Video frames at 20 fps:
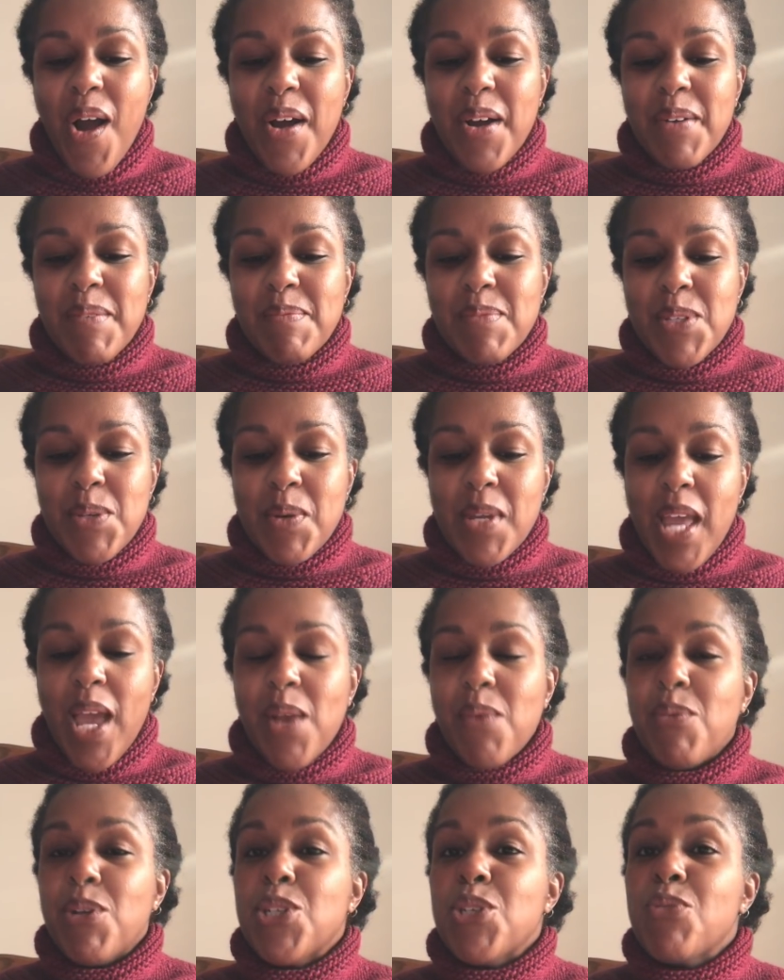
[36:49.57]
um, so
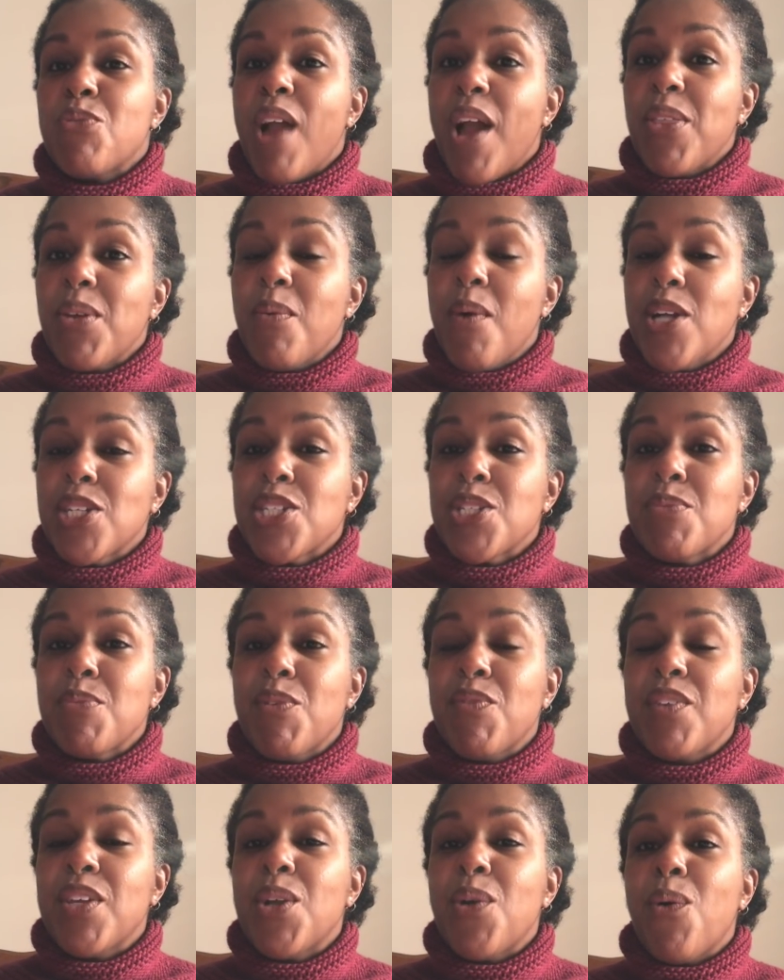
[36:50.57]
again, would you rather watch the
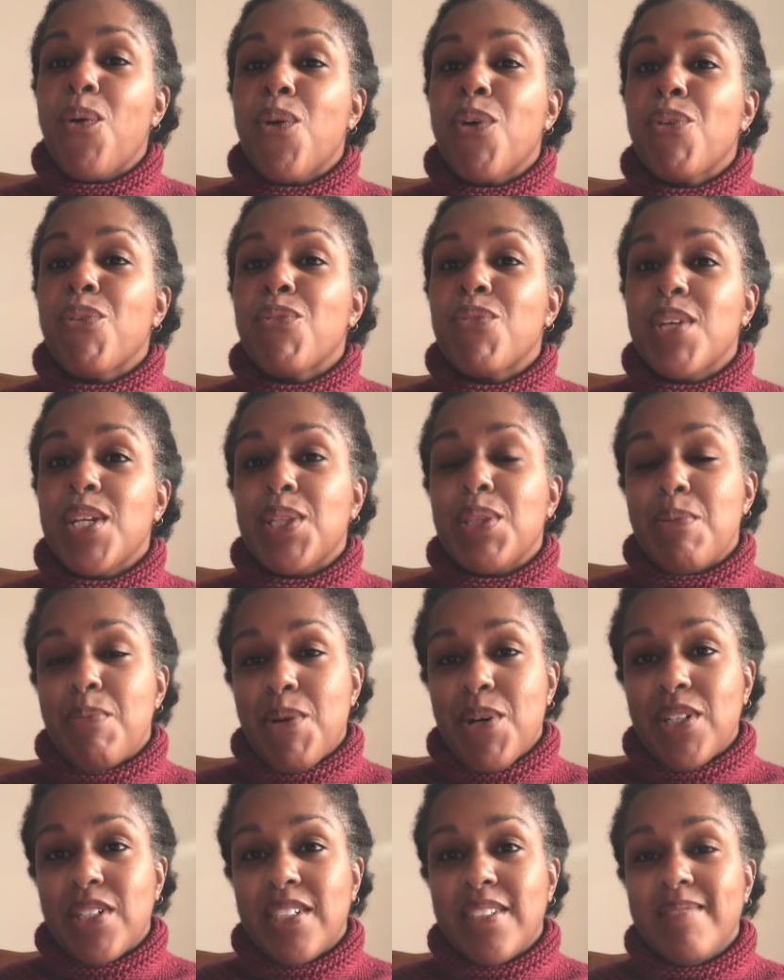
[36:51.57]
movie or read the
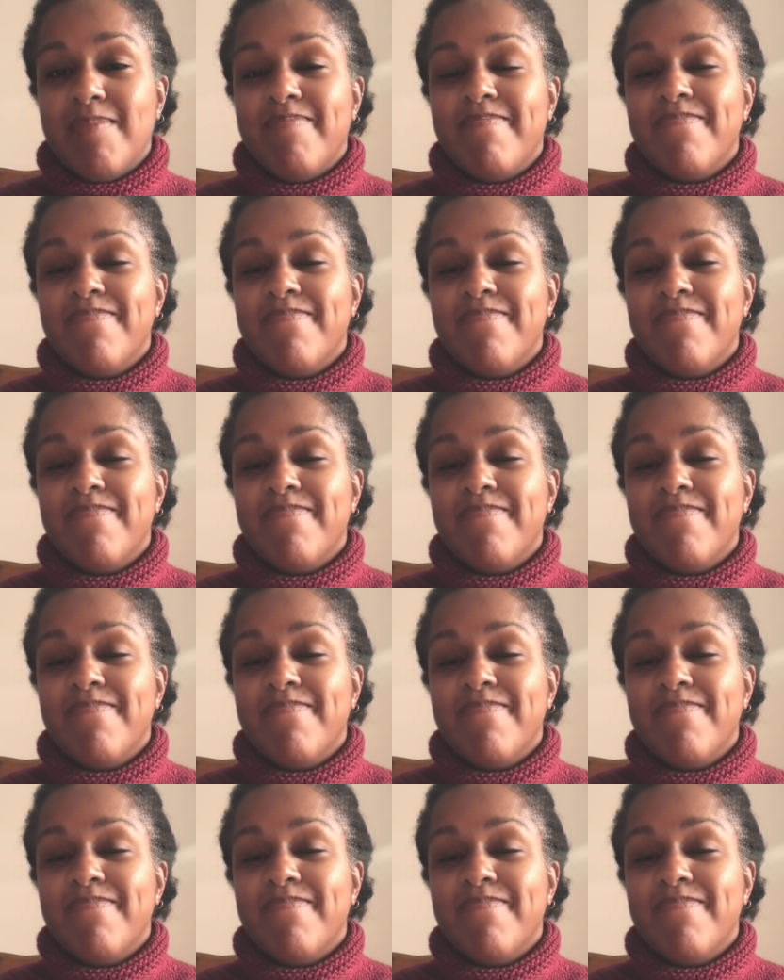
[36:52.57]
book?